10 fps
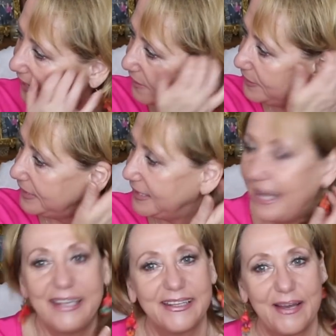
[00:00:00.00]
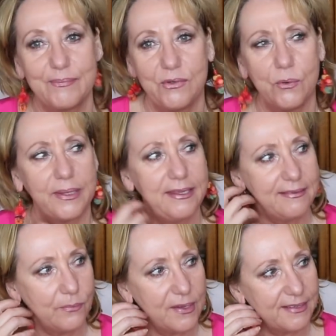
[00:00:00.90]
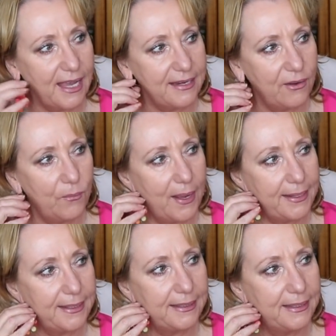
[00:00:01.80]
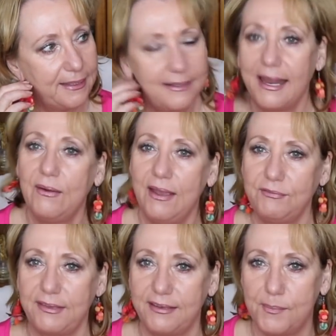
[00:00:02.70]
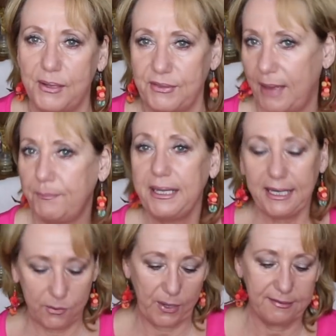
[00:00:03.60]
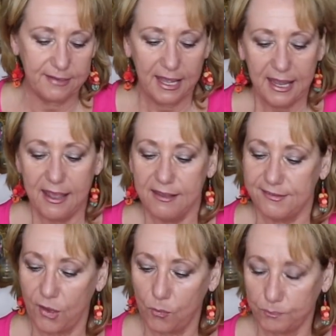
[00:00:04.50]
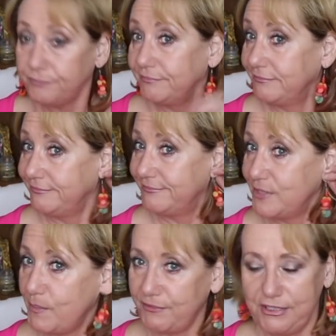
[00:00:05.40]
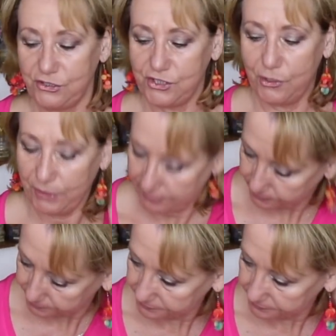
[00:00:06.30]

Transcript: I really like them. Or were these the ones I got in Hawaii? Now I have to think about that. But anyways, so to my vintage earrings.